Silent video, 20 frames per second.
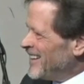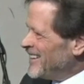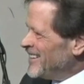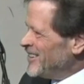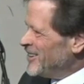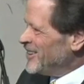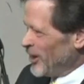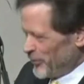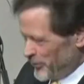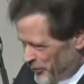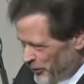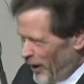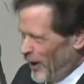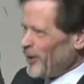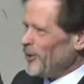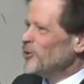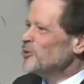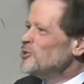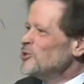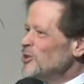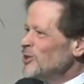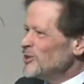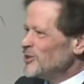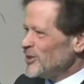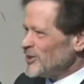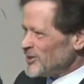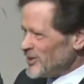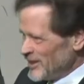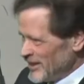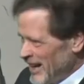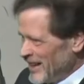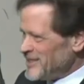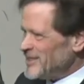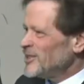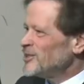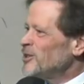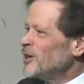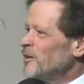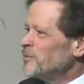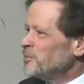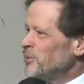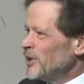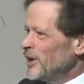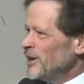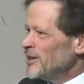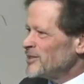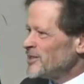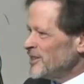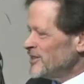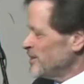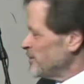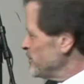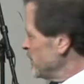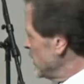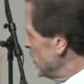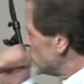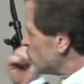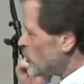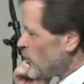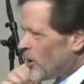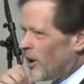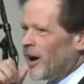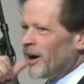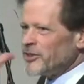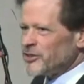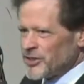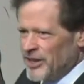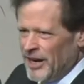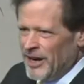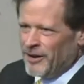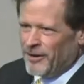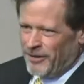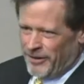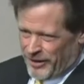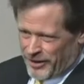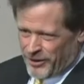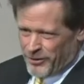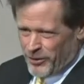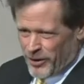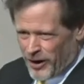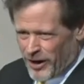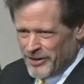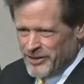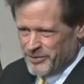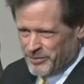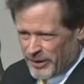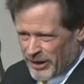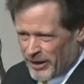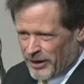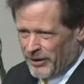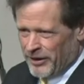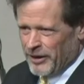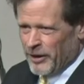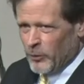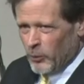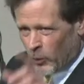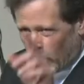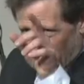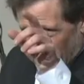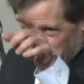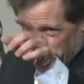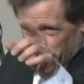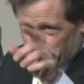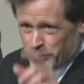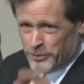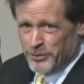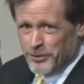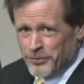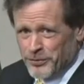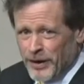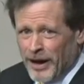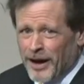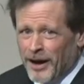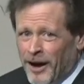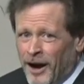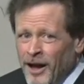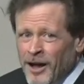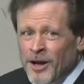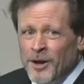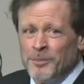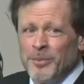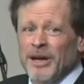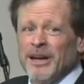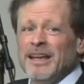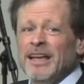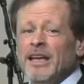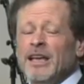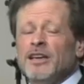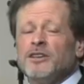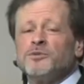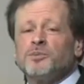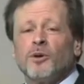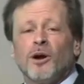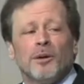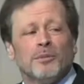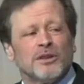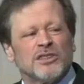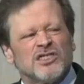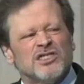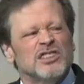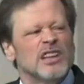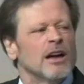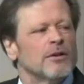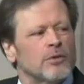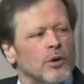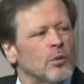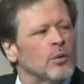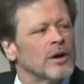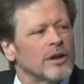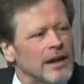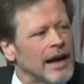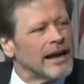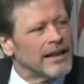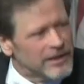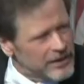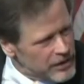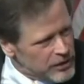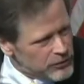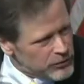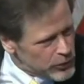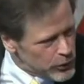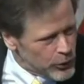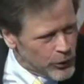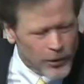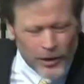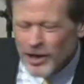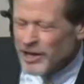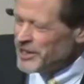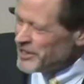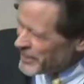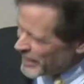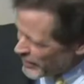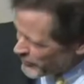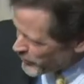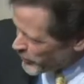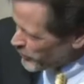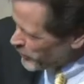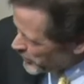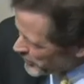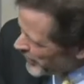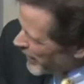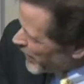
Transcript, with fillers: You got to follow Jesus, and that's a tough place because it means cross-carrying, cross-bearing, and walking through the fire. But he has promised, never will I leave you, never will